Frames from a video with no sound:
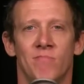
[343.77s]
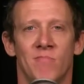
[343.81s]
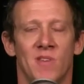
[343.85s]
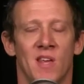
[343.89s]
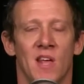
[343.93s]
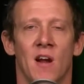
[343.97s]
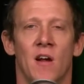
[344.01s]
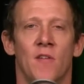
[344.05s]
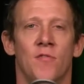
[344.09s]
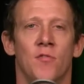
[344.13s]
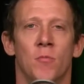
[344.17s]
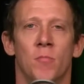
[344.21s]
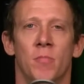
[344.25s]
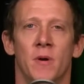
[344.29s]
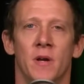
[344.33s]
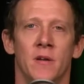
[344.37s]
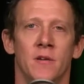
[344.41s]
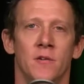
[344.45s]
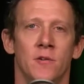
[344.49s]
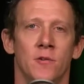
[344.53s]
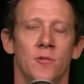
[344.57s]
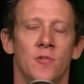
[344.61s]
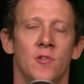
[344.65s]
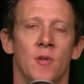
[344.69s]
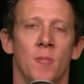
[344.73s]
get off your butt
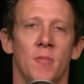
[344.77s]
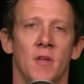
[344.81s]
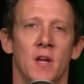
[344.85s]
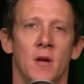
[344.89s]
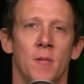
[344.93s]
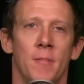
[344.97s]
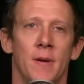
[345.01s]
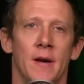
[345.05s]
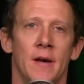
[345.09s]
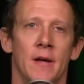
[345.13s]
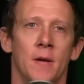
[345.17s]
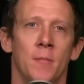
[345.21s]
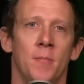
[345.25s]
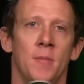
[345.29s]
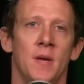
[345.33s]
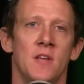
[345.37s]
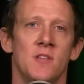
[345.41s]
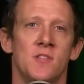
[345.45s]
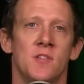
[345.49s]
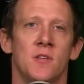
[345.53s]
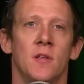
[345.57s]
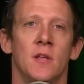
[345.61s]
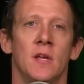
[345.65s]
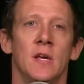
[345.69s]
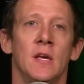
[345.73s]
and do something about it,
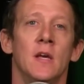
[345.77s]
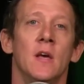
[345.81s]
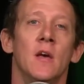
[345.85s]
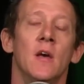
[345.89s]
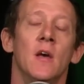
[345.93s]
basically.